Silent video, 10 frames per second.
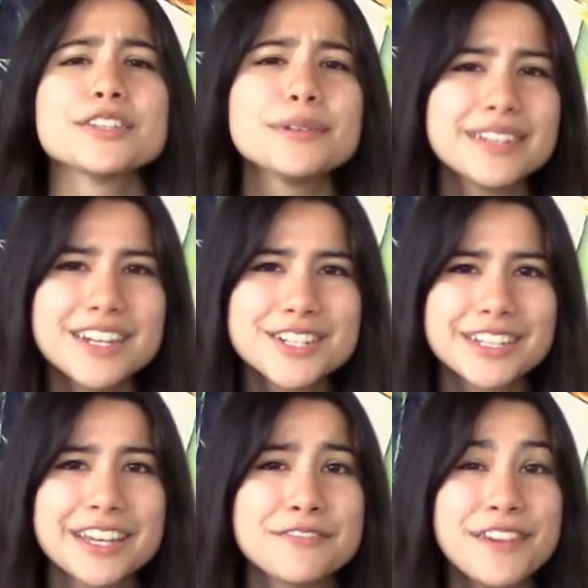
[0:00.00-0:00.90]
So
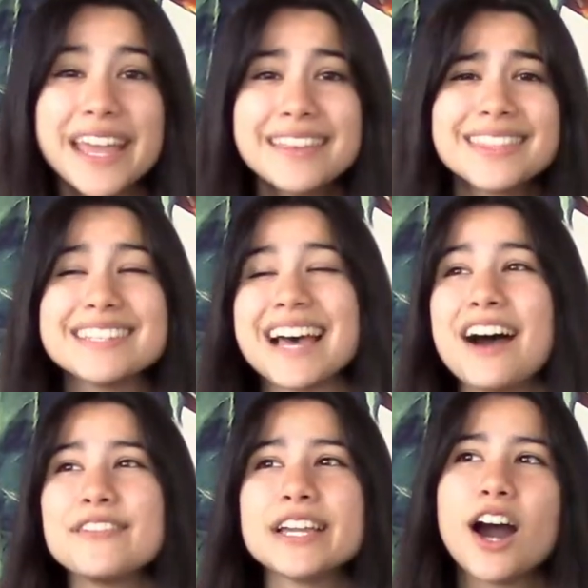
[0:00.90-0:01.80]
essentially, faith is
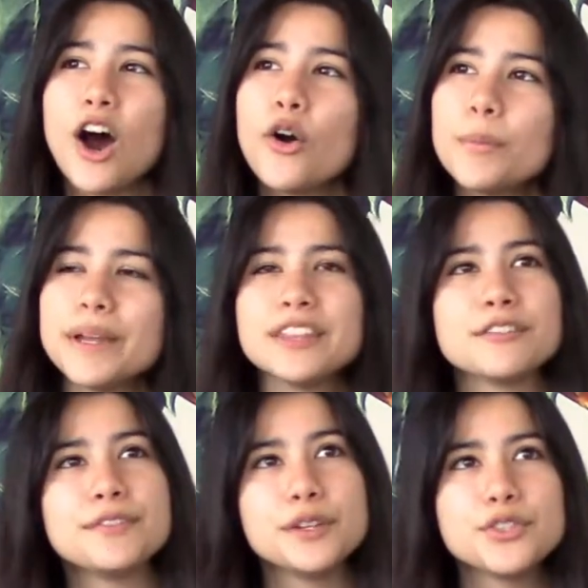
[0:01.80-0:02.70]
having hope in the
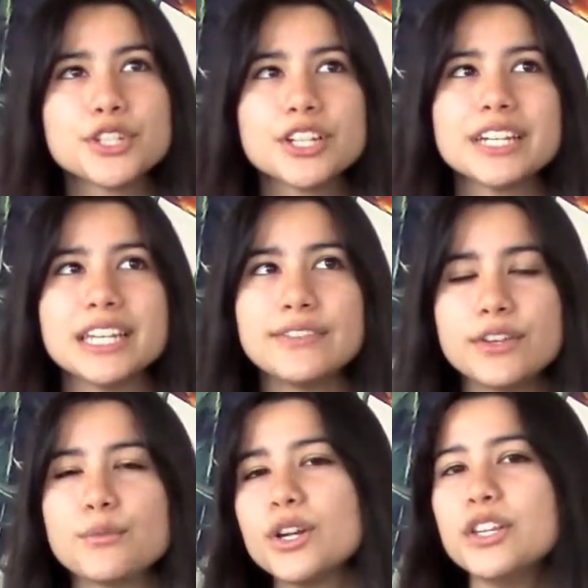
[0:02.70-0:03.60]
future
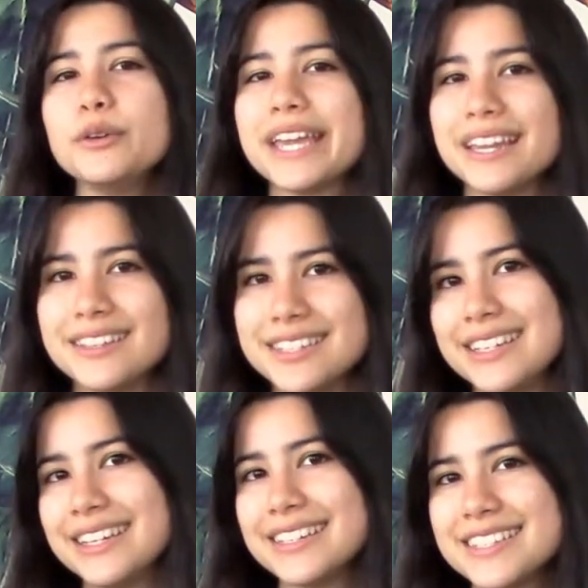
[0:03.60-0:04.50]
even when you can't
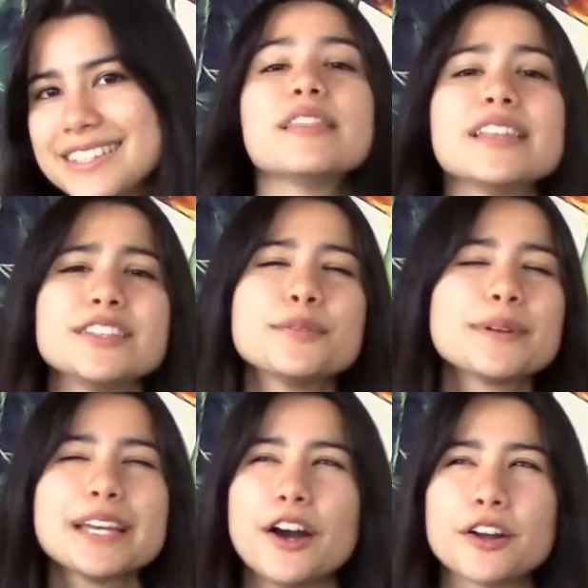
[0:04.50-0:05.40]
see it. This is
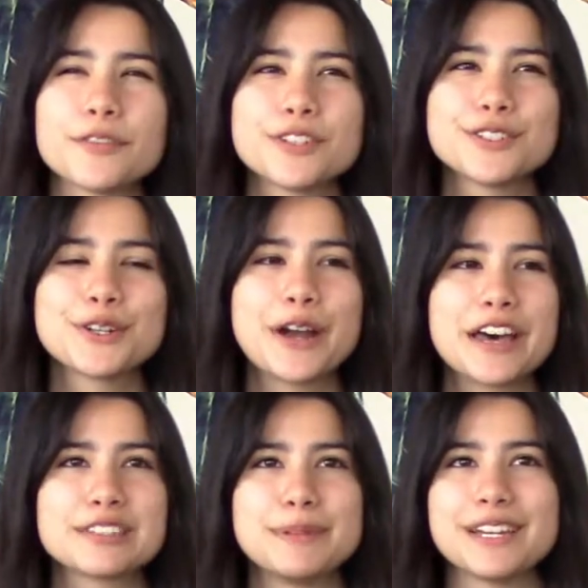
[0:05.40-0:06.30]
really hard for us to
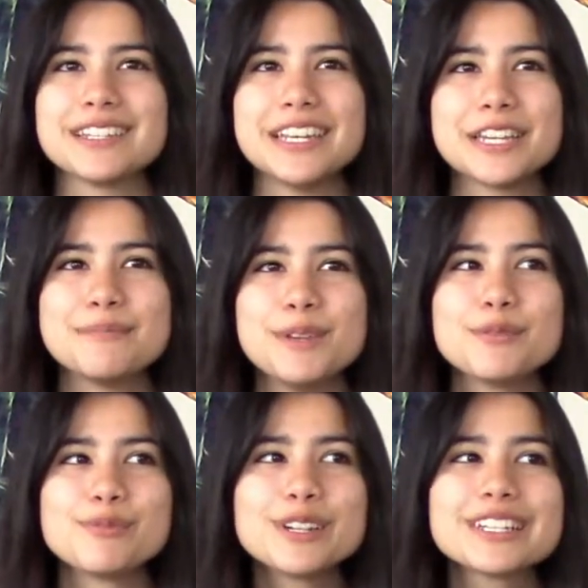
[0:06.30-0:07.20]
grasp because it can be
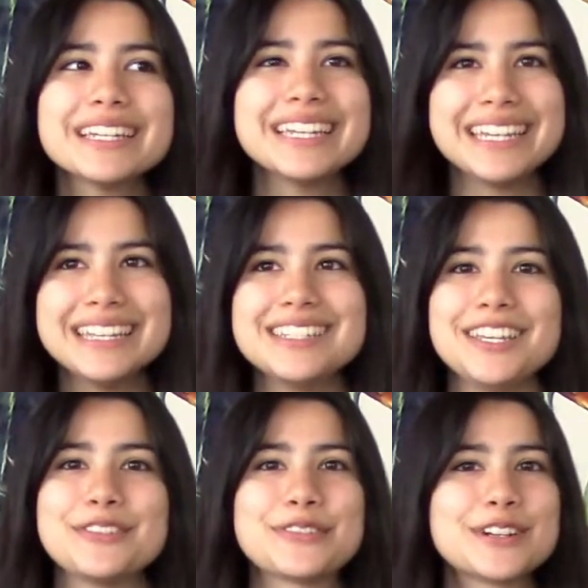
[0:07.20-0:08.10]
really
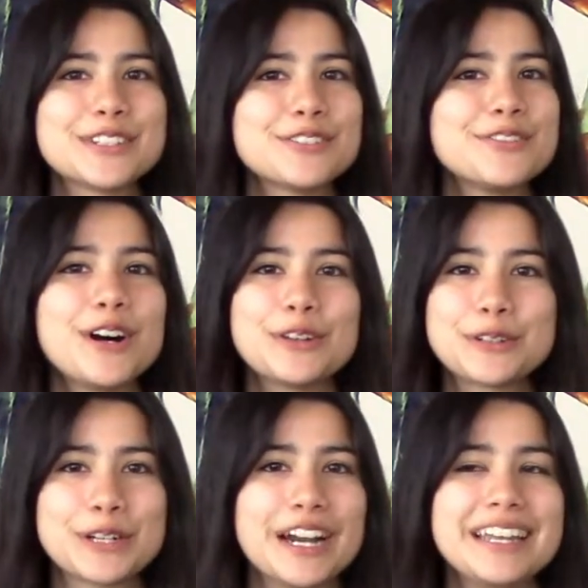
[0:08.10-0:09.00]
easy for us to follow
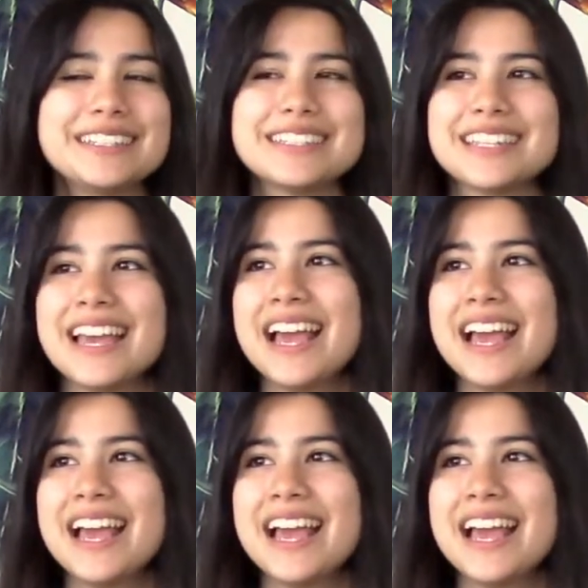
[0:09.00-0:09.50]
Christ